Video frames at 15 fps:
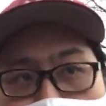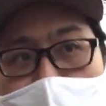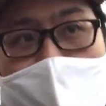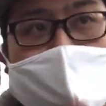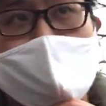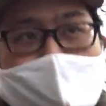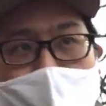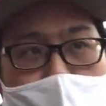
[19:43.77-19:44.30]

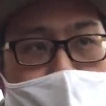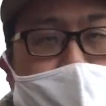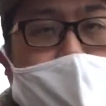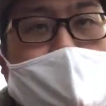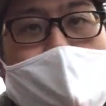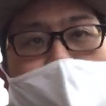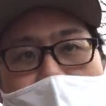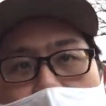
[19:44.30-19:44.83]
time a little
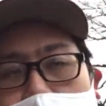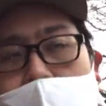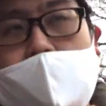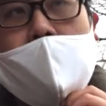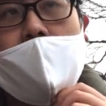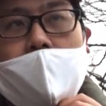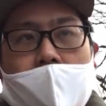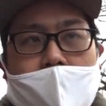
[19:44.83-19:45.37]
bit. But
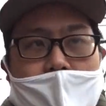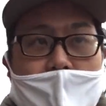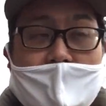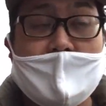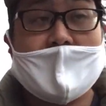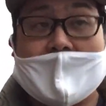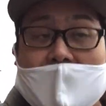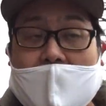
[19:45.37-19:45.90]

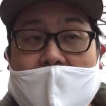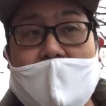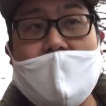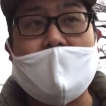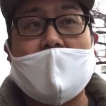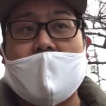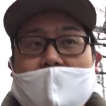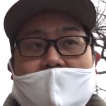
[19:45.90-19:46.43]
I don't
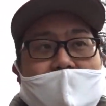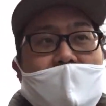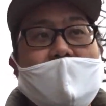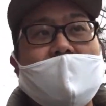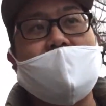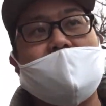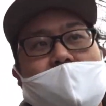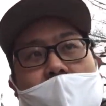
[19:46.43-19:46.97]
know, I
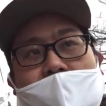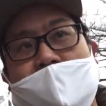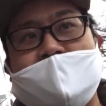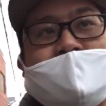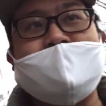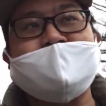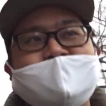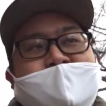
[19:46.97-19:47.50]
think
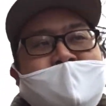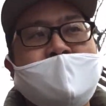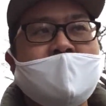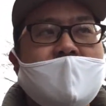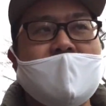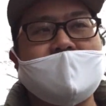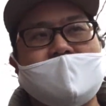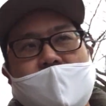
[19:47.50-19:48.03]

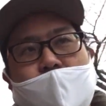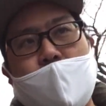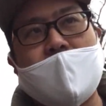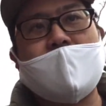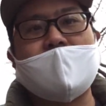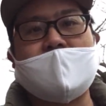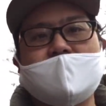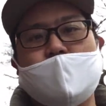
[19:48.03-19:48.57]
yeah, it's a
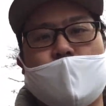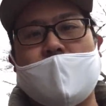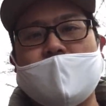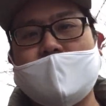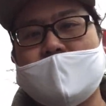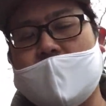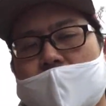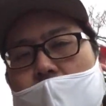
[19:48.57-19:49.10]
great
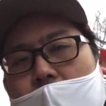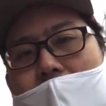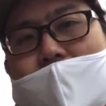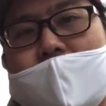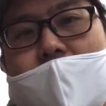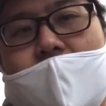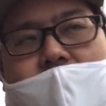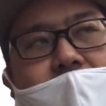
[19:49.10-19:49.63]
experience to go
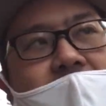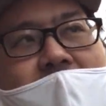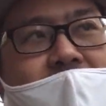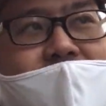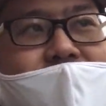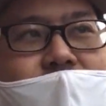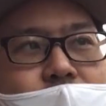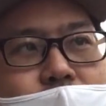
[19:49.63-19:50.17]
out there and
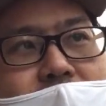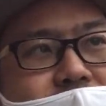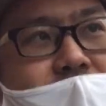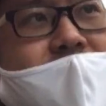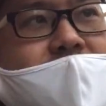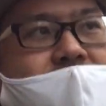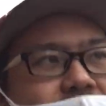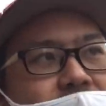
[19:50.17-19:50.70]
have
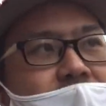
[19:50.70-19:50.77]
Tomita.